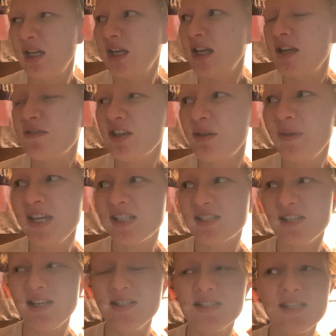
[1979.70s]
if that makes
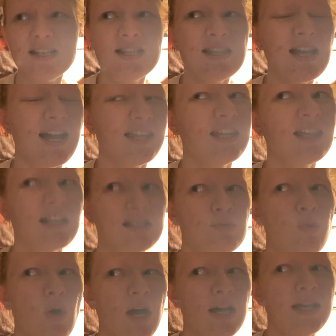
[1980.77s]
sense. And I think that's
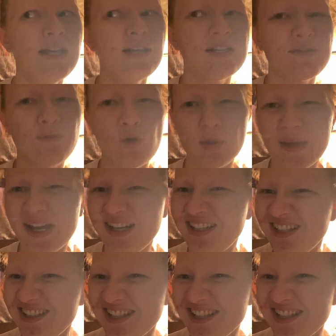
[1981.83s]
why it's formatted in